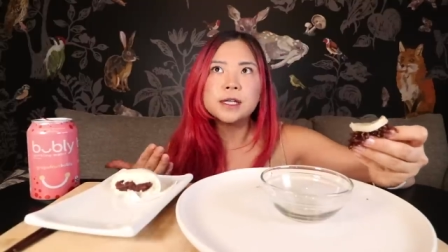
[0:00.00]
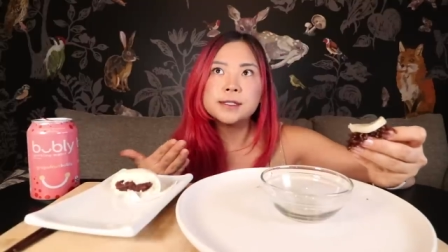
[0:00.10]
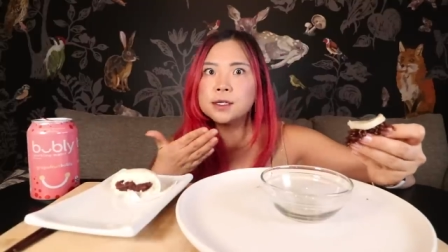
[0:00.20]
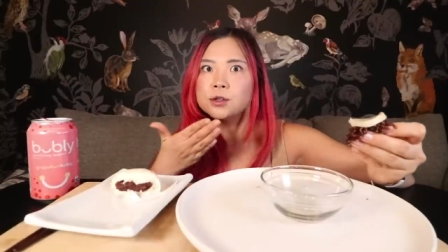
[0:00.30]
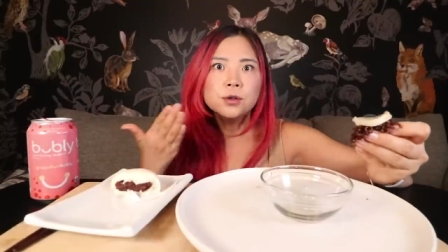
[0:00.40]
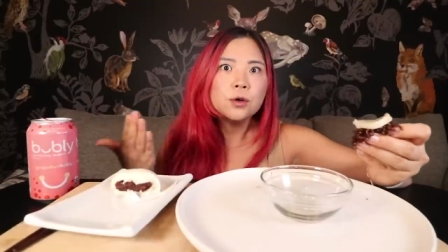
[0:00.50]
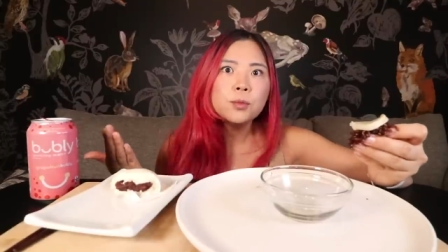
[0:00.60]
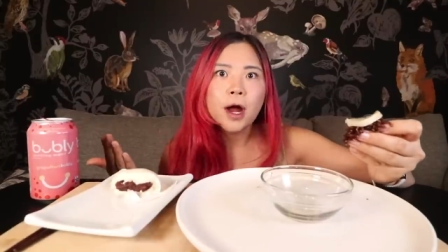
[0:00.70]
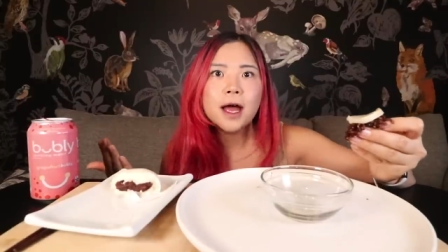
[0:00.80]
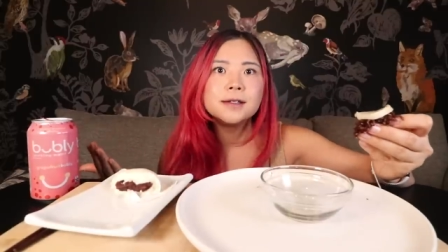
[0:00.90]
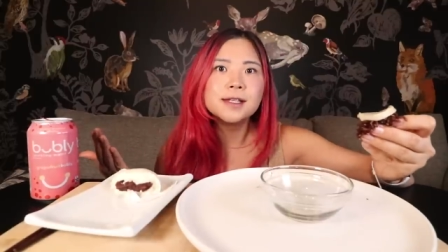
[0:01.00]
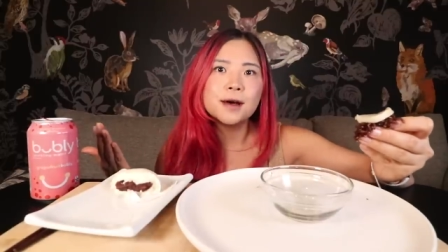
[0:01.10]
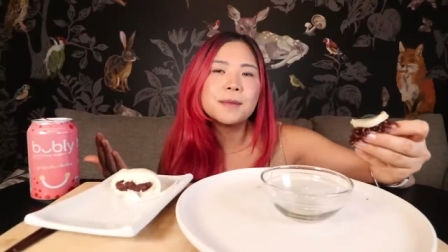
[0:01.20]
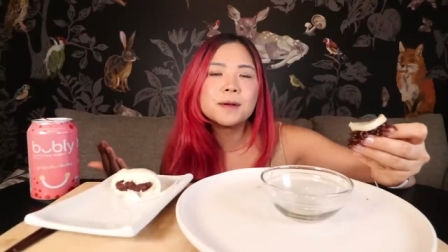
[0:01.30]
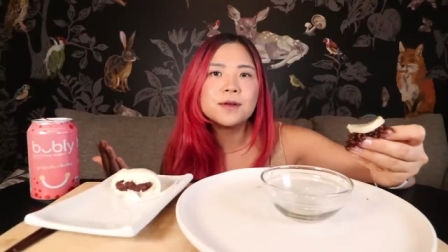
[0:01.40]
instant noodle brands
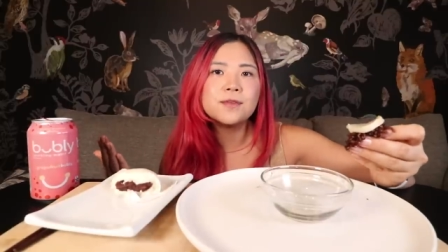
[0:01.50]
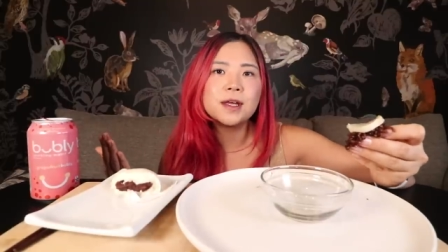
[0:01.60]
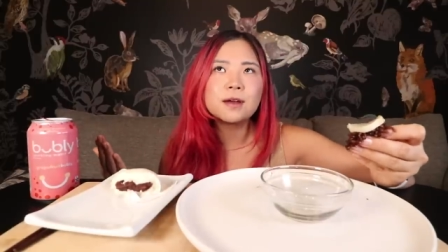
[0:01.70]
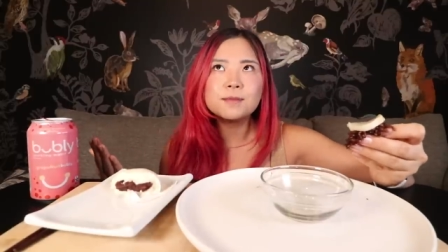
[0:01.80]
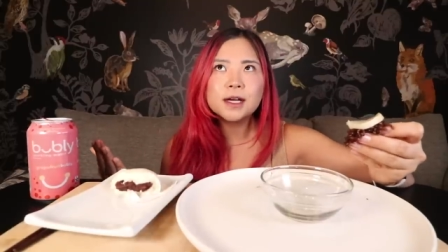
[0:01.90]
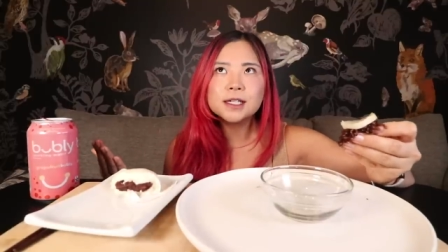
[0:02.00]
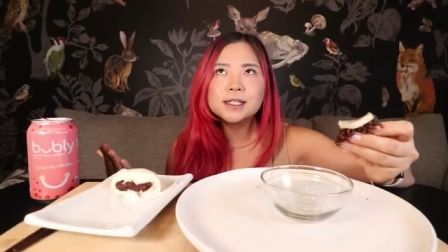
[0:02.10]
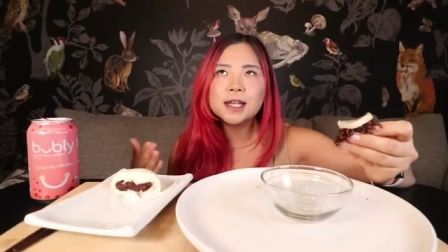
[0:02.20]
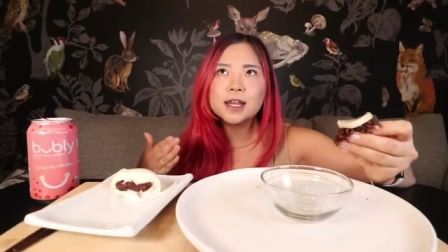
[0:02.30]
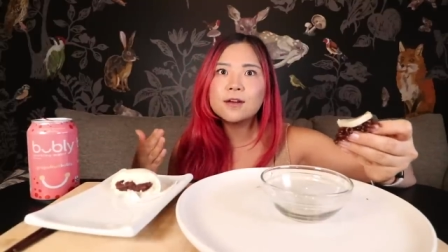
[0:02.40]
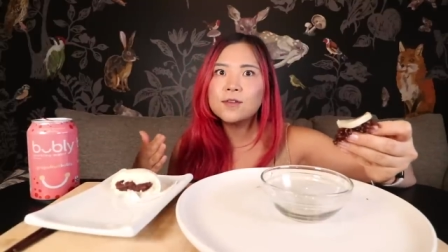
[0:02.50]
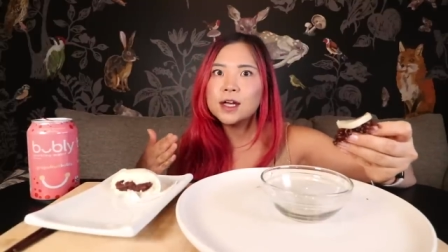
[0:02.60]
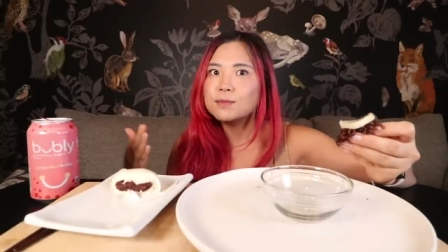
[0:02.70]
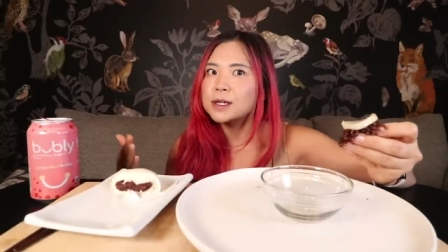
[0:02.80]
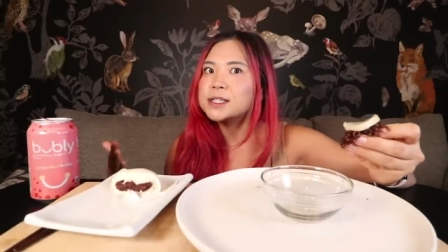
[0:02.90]
that might be vegan, because they think
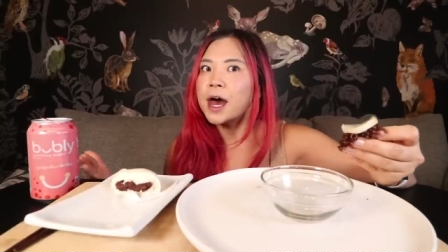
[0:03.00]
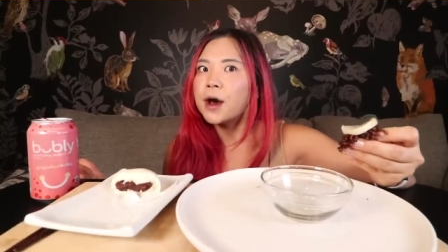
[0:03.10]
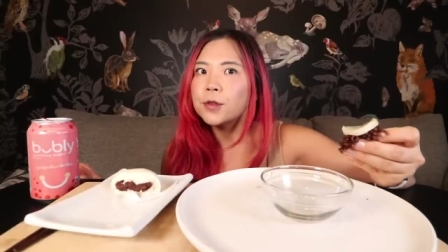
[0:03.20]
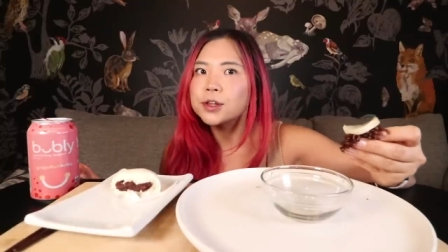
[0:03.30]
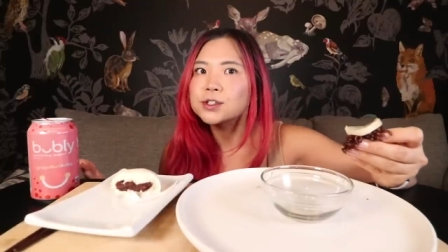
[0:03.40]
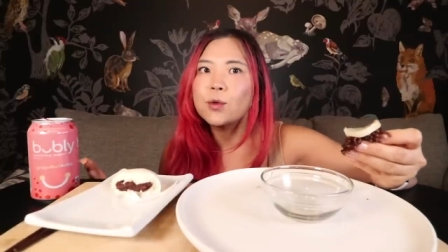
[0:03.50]
vegan means health.